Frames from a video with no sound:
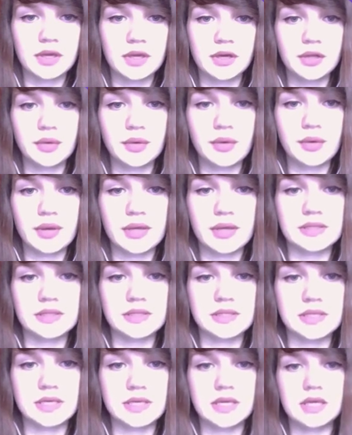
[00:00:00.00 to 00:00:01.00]
here you can
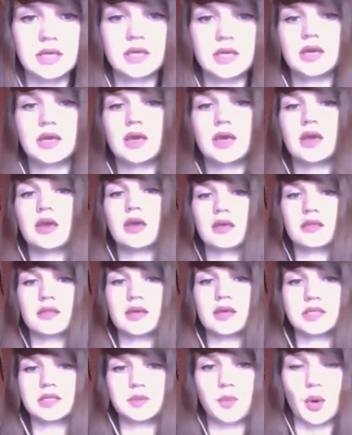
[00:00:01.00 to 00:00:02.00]
see
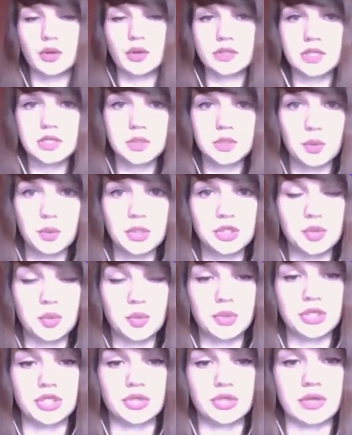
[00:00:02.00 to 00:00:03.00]
these boxes
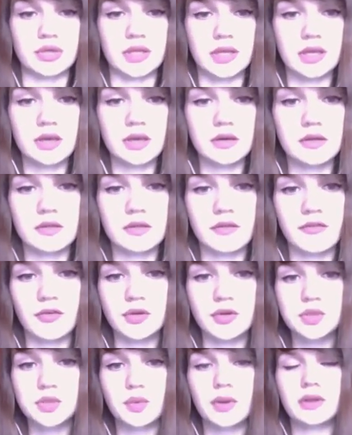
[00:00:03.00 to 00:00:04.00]
which we should tick. The
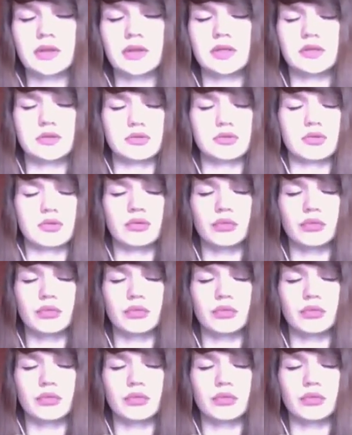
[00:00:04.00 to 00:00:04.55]
first one is